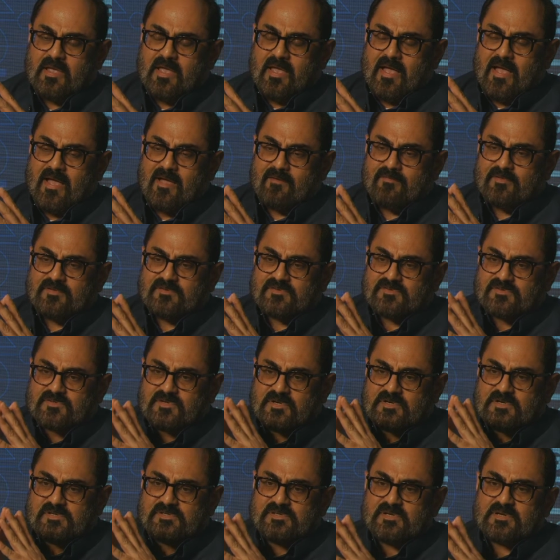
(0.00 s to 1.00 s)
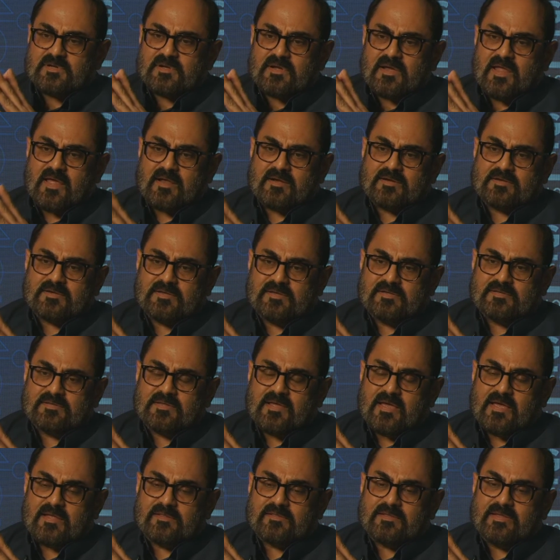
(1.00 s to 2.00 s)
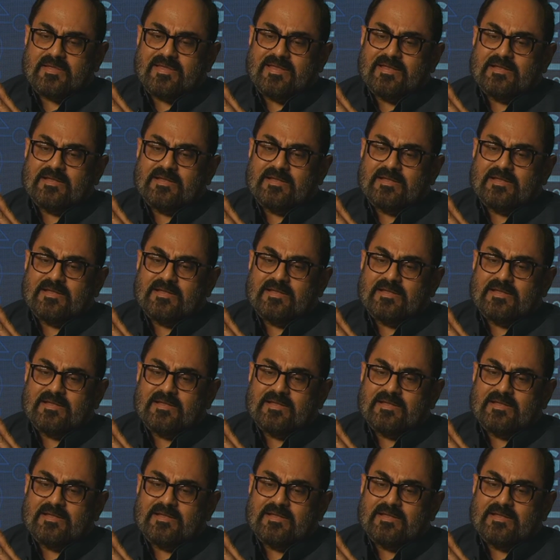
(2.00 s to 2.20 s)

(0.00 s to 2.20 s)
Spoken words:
having strategic clarity that the